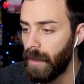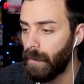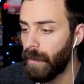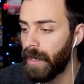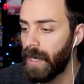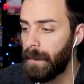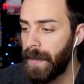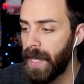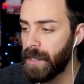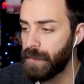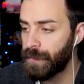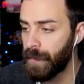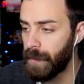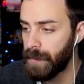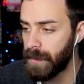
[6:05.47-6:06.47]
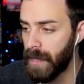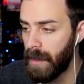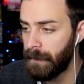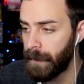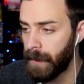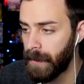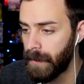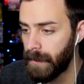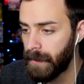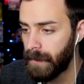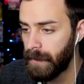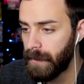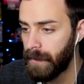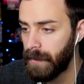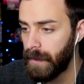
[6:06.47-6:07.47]
We're gonna pitch Rose Lover,
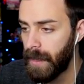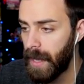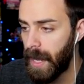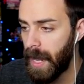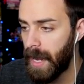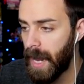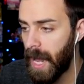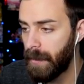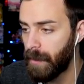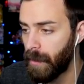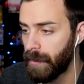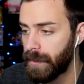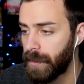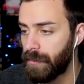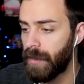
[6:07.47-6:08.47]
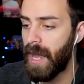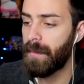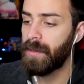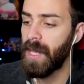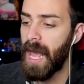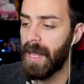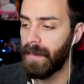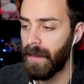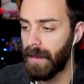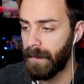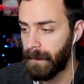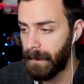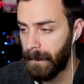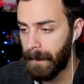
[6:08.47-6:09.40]
and I'm going to grab Lyla.